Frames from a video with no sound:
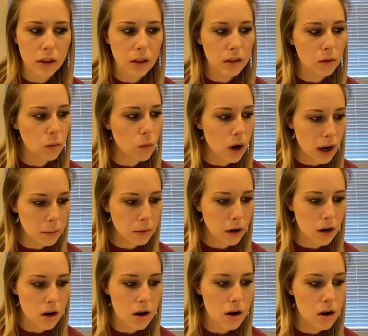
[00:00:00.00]
the Wine
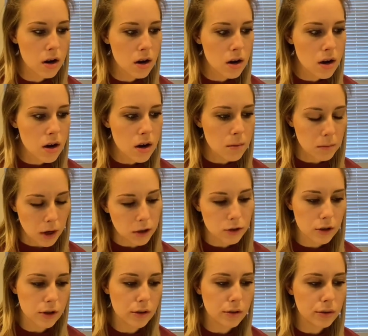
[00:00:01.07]
Bar,
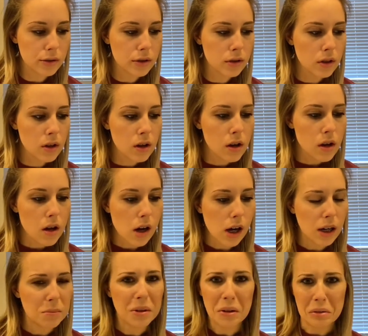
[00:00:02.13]
Montrose,
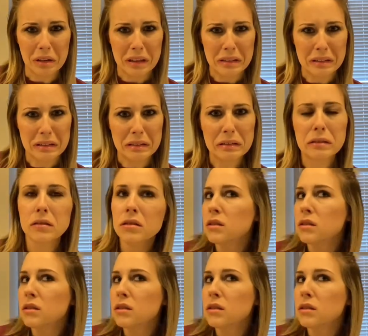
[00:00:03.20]
Oasis,